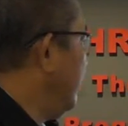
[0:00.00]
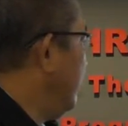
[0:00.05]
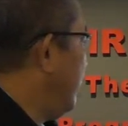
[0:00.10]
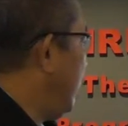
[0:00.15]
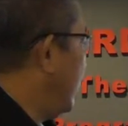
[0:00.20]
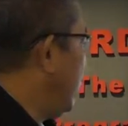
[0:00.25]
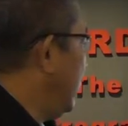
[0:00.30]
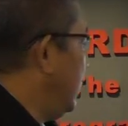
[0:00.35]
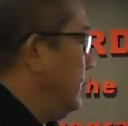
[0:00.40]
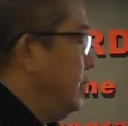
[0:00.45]

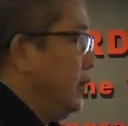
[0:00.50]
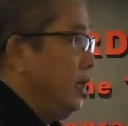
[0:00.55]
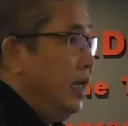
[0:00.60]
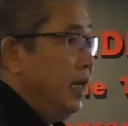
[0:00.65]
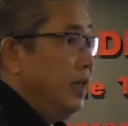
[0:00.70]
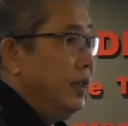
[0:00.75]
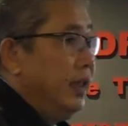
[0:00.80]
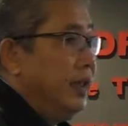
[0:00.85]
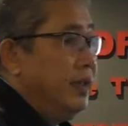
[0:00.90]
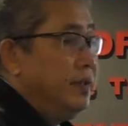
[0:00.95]
important
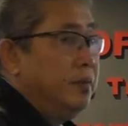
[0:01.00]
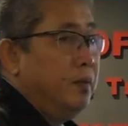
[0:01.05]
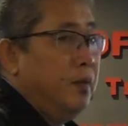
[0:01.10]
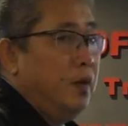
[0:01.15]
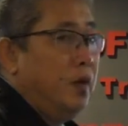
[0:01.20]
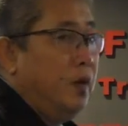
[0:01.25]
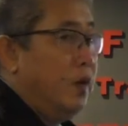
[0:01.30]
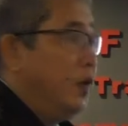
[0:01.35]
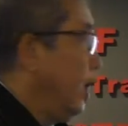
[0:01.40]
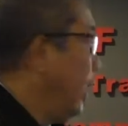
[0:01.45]
basically I think is
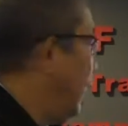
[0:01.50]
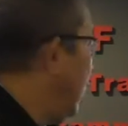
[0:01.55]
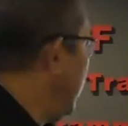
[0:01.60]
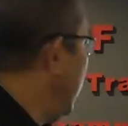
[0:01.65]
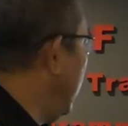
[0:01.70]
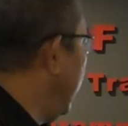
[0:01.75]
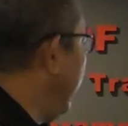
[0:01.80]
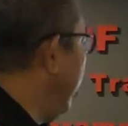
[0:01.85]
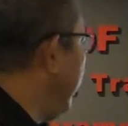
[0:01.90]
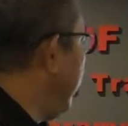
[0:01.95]
more on how
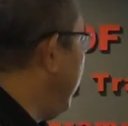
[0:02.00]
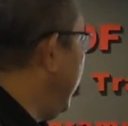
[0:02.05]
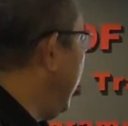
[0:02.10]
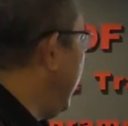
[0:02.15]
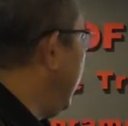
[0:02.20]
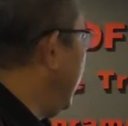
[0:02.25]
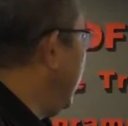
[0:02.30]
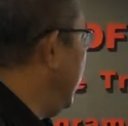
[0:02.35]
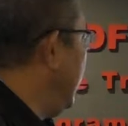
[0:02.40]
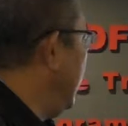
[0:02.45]
to identify
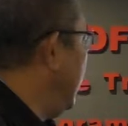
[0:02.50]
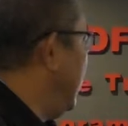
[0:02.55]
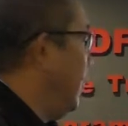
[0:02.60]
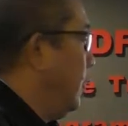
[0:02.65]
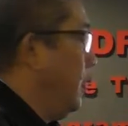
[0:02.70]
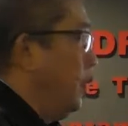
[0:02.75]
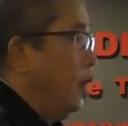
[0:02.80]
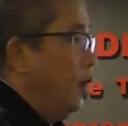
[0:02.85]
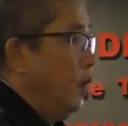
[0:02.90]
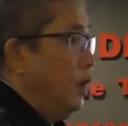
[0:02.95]

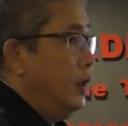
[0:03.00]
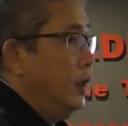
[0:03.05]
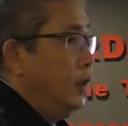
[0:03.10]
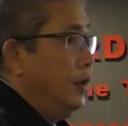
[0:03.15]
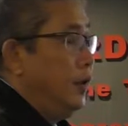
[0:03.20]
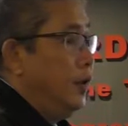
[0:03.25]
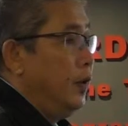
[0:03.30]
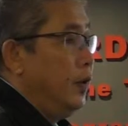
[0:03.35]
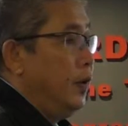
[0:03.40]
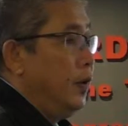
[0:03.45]
your
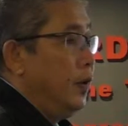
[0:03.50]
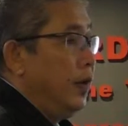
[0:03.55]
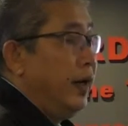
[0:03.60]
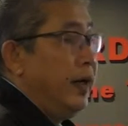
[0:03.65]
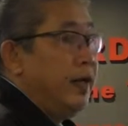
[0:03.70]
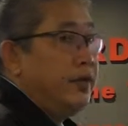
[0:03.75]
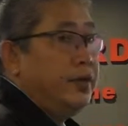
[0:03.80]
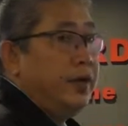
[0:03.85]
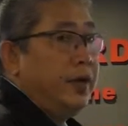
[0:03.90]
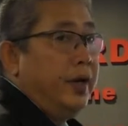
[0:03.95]

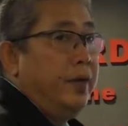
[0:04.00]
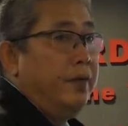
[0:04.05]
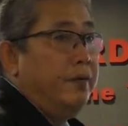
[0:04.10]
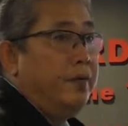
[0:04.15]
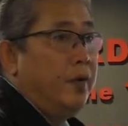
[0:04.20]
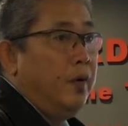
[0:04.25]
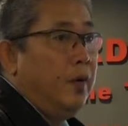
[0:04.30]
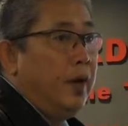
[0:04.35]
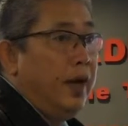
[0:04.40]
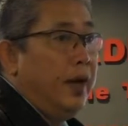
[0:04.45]
radar screen
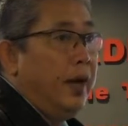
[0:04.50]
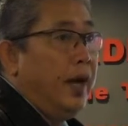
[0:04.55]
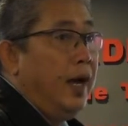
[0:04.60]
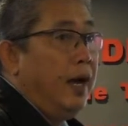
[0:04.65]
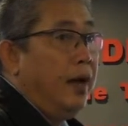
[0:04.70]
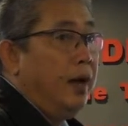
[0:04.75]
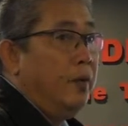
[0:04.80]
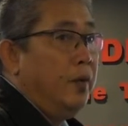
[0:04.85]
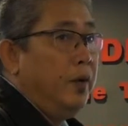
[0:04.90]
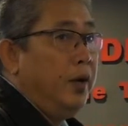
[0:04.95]
for
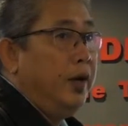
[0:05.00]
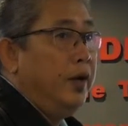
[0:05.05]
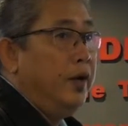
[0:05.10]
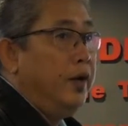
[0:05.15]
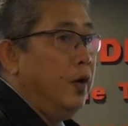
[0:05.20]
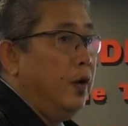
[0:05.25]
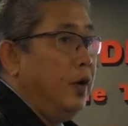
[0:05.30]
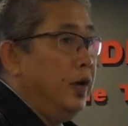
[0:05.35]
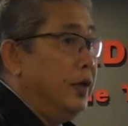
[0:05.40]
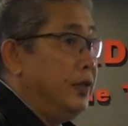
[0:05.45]
IR within
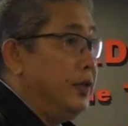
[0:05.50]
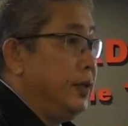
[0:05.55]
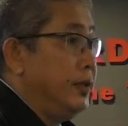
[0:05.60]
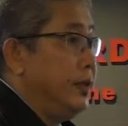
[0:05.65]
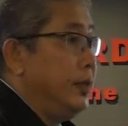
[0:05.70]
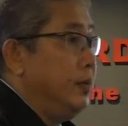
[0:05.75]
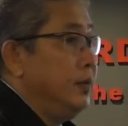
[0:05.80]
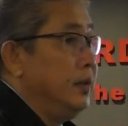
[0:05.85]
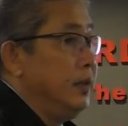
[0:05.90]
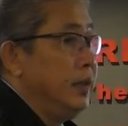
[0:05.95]
your
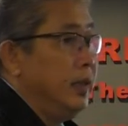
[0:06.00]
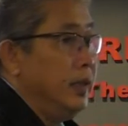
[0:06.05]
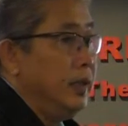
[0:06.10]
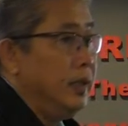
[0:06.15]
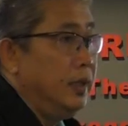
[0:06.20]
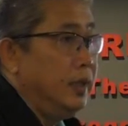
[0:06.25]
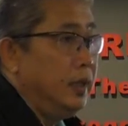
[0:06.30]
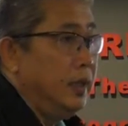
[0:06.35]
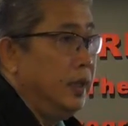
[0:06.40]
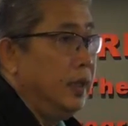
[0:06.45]
organization basically.
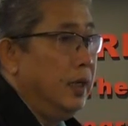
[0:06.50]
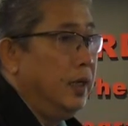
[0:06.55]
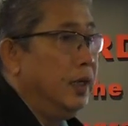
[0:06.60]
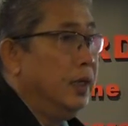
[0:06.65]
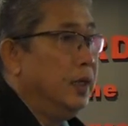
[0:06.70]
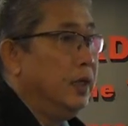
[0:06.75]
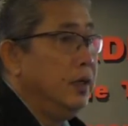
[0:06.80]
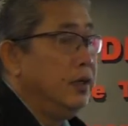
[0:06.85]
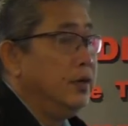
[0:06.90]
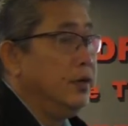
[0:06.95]

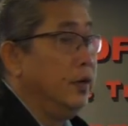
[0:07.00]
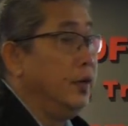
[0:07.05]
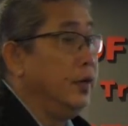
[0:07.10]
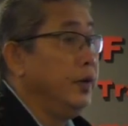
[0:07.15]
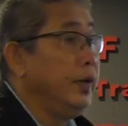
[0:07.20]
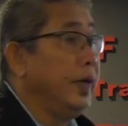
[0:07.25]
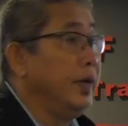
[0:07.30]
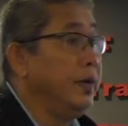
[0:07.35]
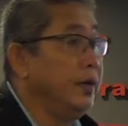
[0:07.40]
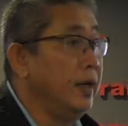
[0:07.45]
So
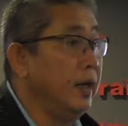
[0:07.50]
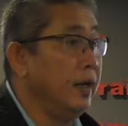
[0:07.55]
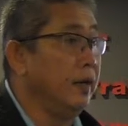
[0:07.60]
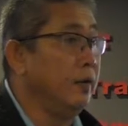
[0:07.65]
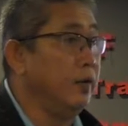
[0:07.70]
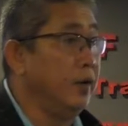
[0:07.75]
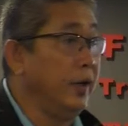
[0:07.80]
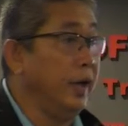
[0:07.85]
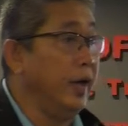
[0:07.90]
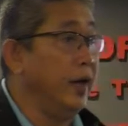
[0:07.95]
you can
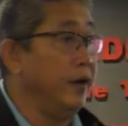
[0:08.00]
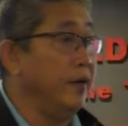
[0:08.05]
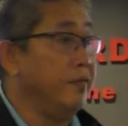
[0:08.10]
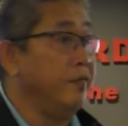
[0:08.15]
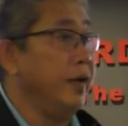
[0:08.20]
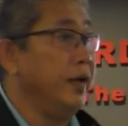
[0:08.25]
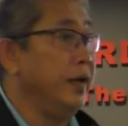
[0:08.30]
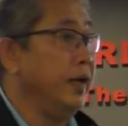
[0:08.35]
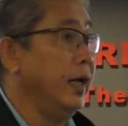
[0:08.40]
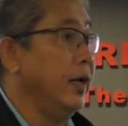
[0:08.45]
already
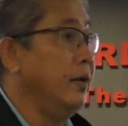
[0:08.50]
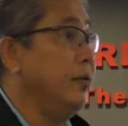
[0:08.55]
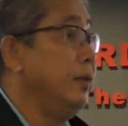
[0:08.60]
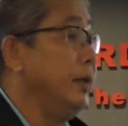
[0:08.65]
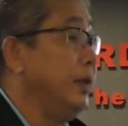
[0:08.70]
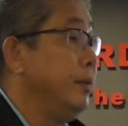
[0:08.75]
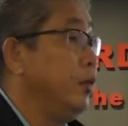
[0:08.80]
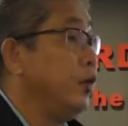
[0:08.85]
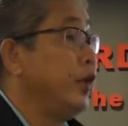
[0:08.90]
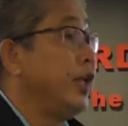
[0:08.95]
identify
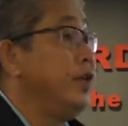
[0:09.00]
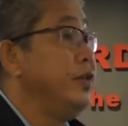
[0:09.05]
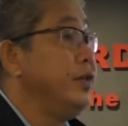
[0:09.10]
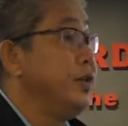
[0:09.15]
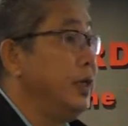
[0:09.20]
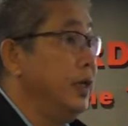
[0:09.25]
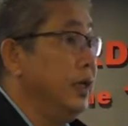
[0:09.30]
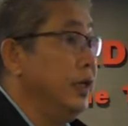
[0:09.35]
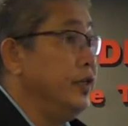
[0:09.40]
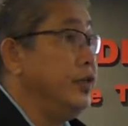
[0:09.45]
the
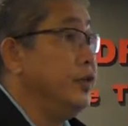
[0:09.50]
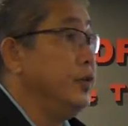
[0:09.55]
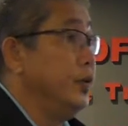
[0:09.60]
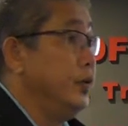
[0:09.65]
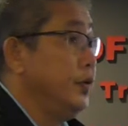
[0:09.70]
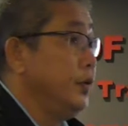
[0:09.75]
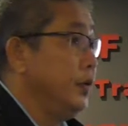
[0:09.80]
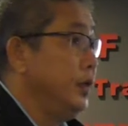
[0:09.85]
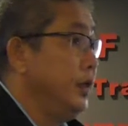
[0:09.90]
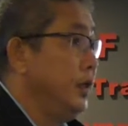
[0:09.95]
potential
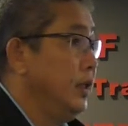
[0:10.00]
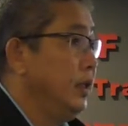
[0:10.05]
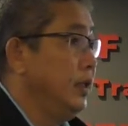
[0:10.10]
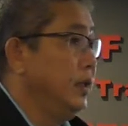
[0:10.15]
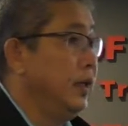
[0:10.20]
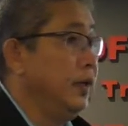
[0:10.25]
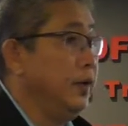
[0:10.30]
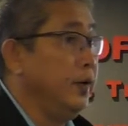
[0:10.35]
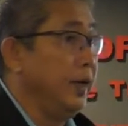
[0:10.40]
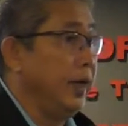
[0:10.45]
issues
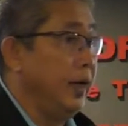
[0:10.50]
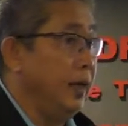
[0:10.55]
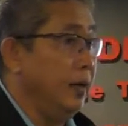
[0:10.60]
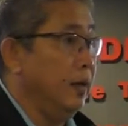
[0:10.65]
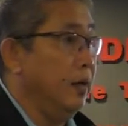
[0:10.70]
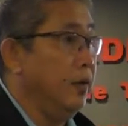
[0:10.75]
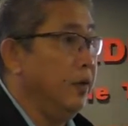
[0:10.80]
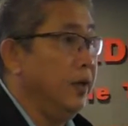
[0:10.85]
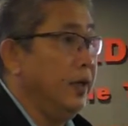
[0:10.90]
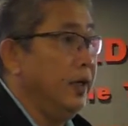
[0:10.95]
that you can
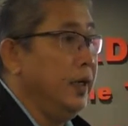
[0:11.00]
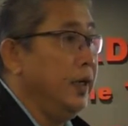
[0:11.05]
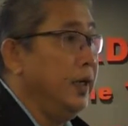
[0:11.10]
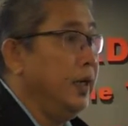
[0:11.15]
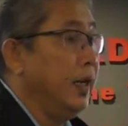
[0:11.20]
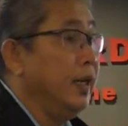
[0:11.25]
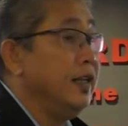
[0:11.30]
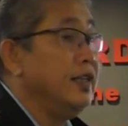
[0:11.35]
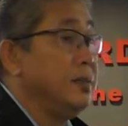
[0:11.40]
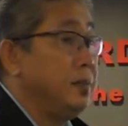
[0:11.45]
already
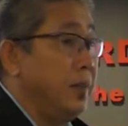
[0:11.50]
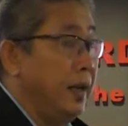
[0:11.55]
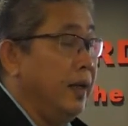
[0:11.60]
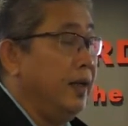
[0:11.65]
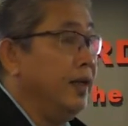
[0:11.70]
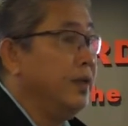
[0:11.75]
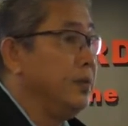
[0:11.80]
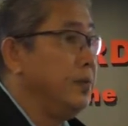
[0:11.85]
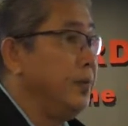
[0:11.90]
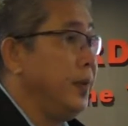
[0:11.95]

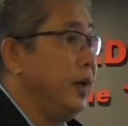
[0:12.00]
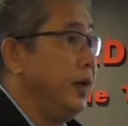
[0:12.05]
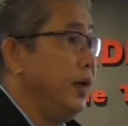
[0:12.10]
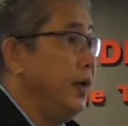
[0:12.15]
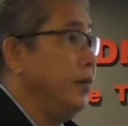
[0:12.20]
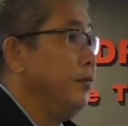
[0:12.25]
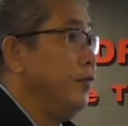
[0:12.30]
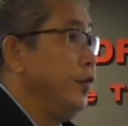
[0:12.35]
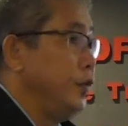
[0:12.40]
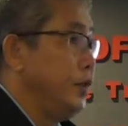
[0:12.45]
anticipate
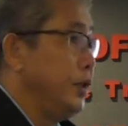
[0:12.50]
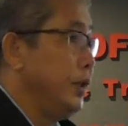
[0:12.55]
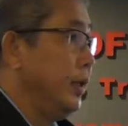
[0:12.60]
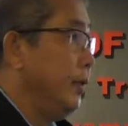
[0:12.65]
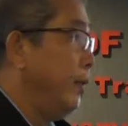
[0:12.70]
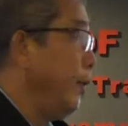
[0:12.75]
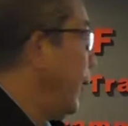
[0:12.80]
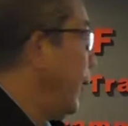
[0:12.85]
in future.